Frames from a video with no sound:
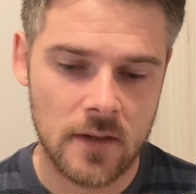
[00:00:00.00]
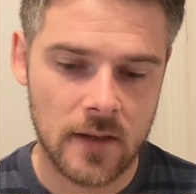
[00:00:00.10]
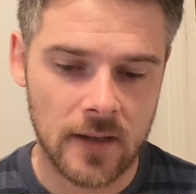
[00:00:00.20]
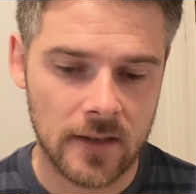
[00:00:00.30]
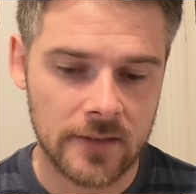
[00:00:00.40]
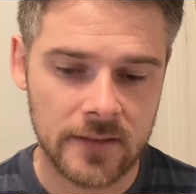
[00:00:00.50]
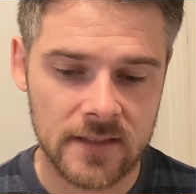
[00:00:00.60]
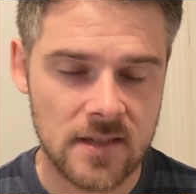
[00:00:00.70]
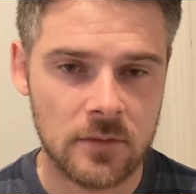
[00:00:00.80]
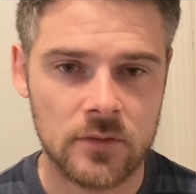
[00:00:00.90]
And
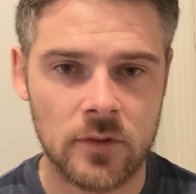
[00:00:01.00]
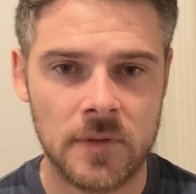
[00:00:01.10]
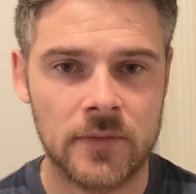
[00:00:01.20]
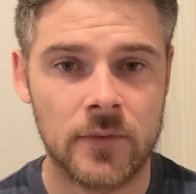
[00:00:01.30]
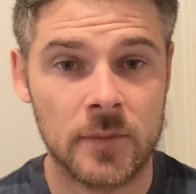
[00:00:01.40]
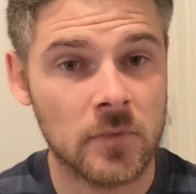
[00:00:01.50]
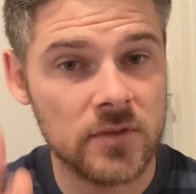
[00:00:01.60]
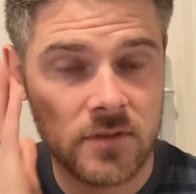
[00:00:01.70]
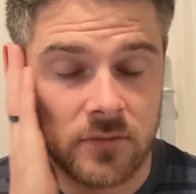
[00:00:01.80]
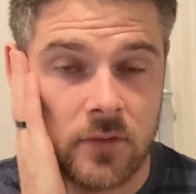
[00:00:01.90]
that's how it took me 5
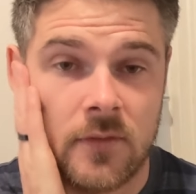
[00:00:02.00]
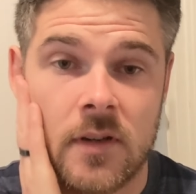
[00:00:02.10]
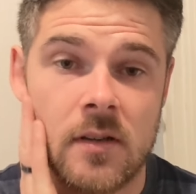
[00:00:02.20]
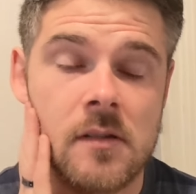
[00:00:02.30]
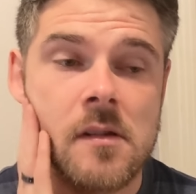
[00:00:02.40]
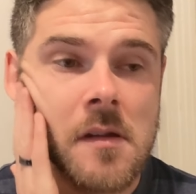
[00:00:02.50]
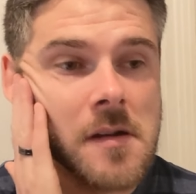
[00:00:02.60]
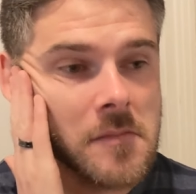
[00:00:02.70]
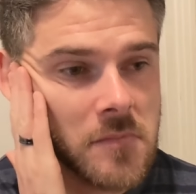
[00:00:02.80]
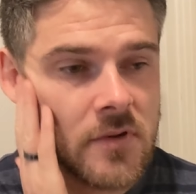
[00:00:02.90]
months to recover.
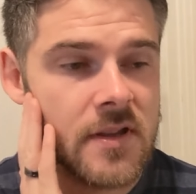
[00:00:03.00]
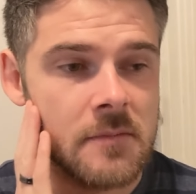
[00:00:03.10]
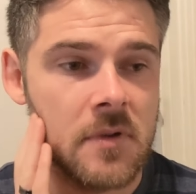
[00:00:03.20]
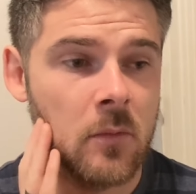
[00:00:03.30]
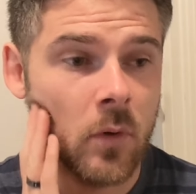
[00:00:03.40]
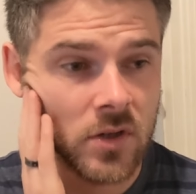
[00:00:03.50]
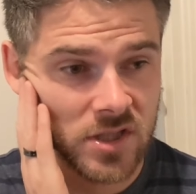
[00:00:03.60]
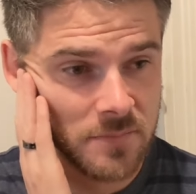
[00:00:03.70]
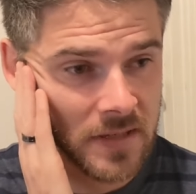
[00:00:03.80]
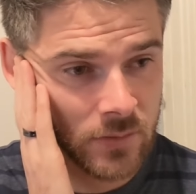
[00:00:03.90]
But I was
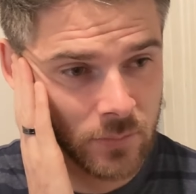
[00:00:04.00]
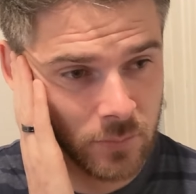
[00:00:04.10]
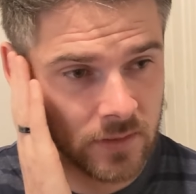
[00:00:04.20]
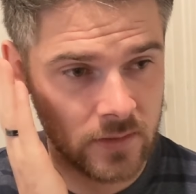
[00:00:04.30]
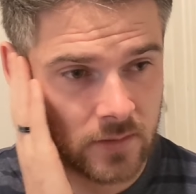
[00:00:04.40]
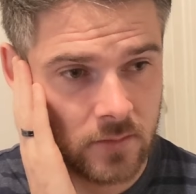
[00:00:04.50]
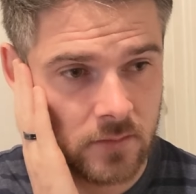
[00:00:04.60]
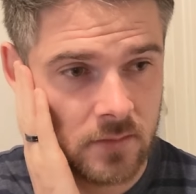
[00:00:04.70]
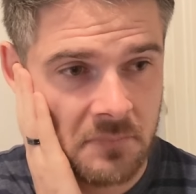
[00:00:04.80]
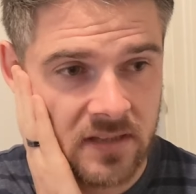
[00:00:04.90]
sped up with
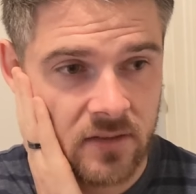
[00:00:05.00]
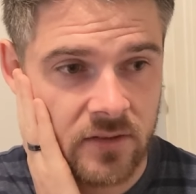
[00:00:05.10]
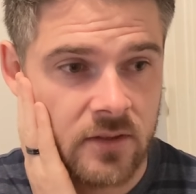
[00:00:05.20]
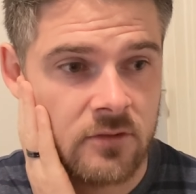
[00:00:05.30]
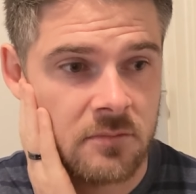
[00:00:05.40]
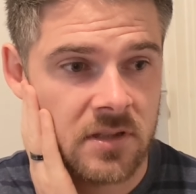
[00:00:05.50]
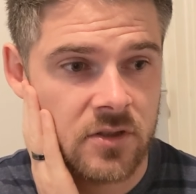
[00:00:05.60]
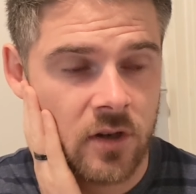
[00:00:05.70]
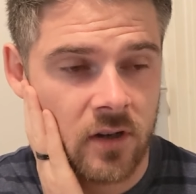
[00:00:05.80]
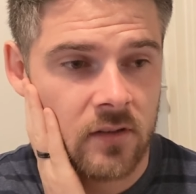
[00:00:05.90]
the method I use with the
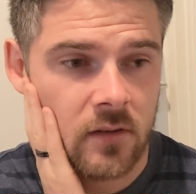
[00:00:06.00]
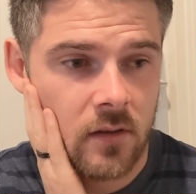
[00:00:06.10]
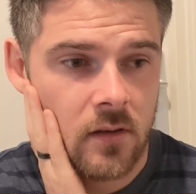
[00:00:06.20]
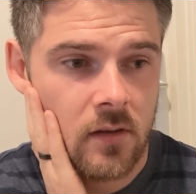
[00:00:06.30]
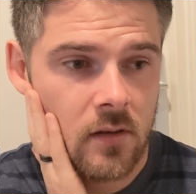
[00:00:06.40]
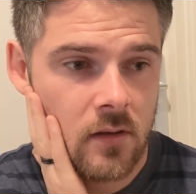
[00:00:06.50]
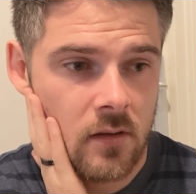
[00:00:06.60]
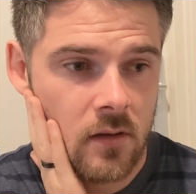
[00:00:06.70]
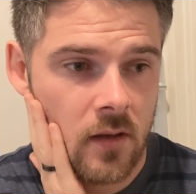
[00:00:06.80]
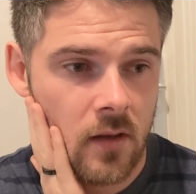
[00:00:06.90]
jogging.
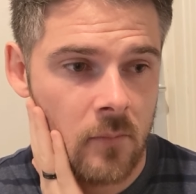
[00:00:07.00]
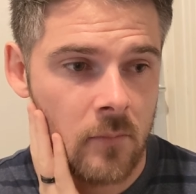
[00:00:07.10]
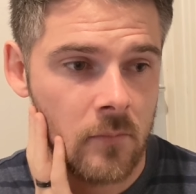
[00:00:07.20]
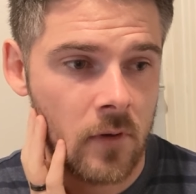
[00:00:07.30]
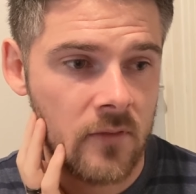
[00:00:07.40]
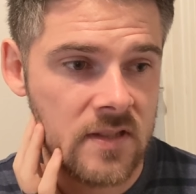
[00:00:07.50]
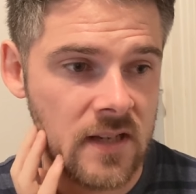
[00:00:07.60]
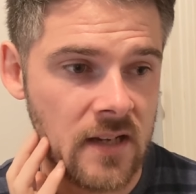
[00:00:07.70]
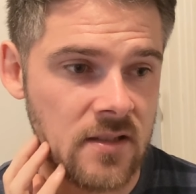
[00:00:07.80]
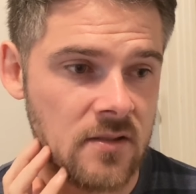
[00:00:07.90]

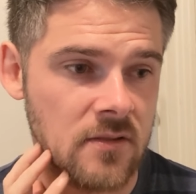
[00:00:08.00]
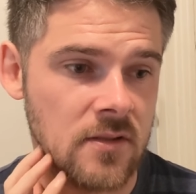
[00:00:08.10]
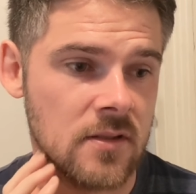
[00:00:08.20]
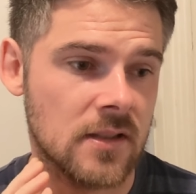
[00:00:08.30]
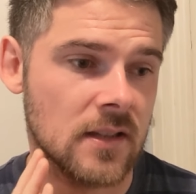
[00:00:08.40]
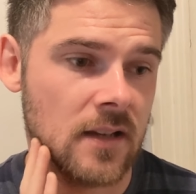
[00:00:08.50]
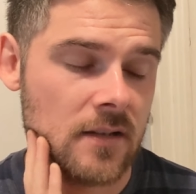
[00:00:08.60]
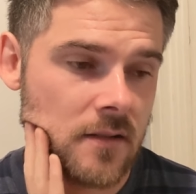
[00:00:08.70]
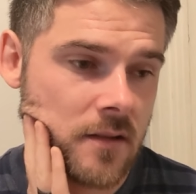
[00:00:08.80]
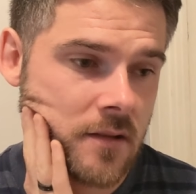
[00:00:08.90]
Obviously exercise like that